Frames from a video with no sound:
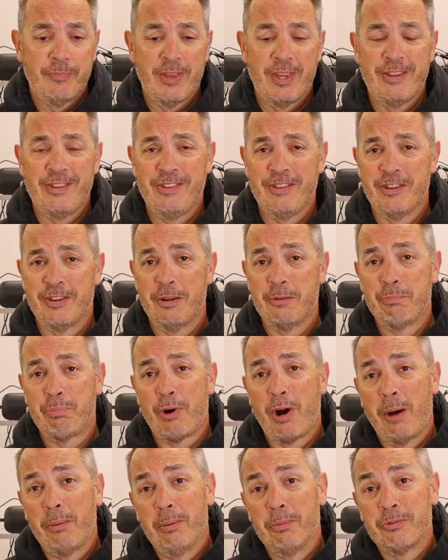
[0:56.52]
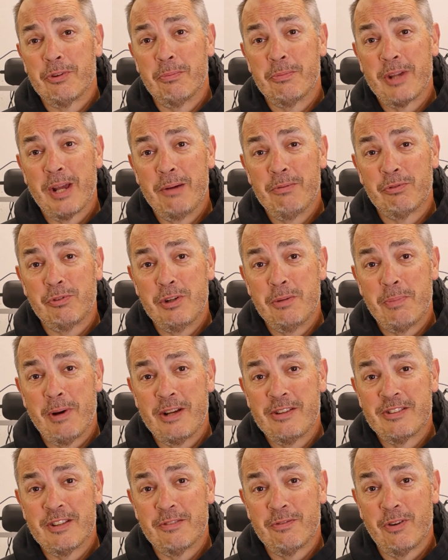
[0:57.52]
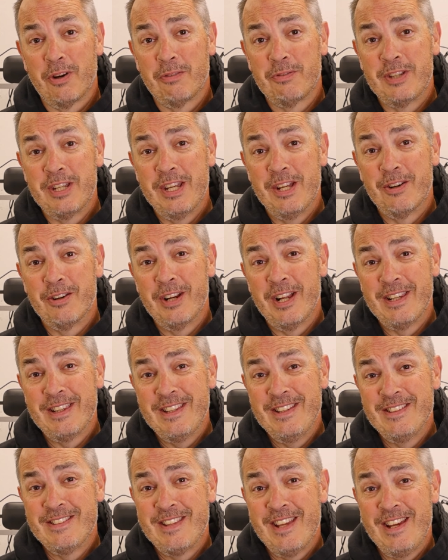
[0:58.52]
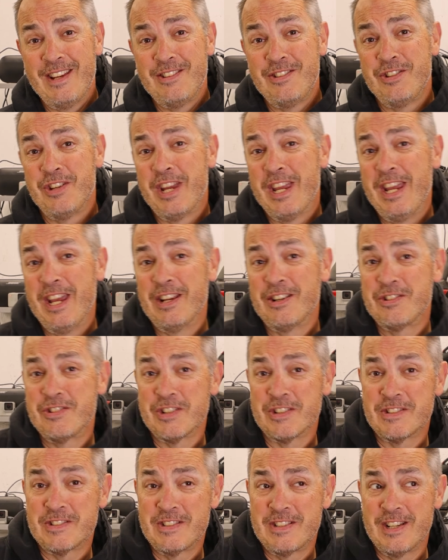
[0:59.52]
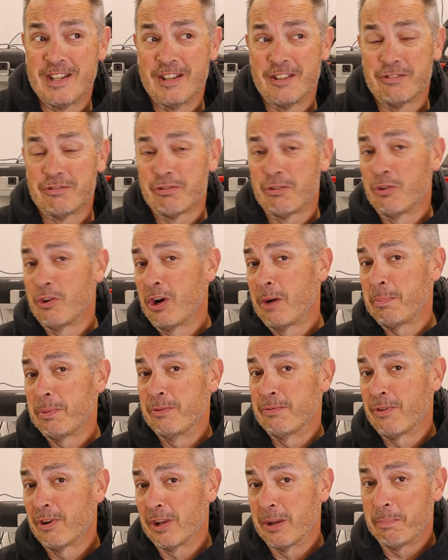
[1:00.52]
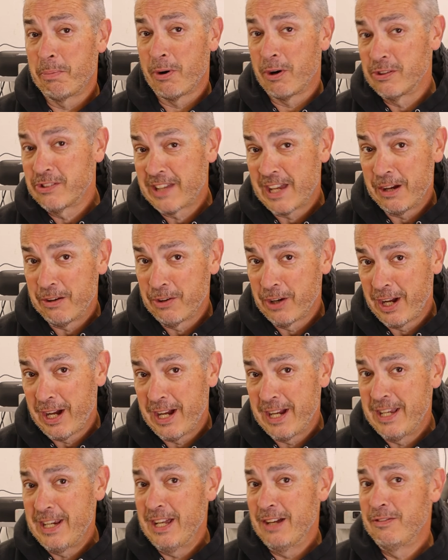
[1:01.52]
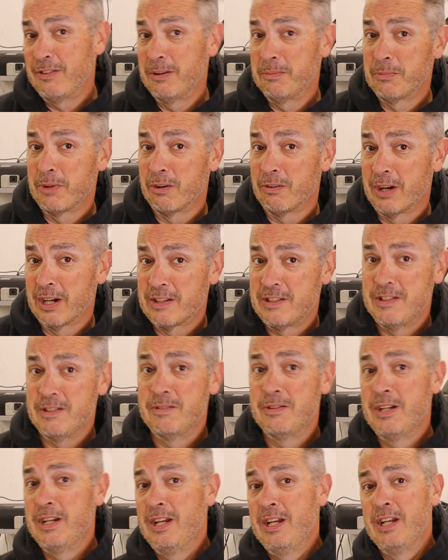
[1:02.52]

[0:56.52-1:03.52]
This is the problem sometimes when you buy stuff off the internet these days. You can't just screw up in front of the parts counter guy and have him correct you.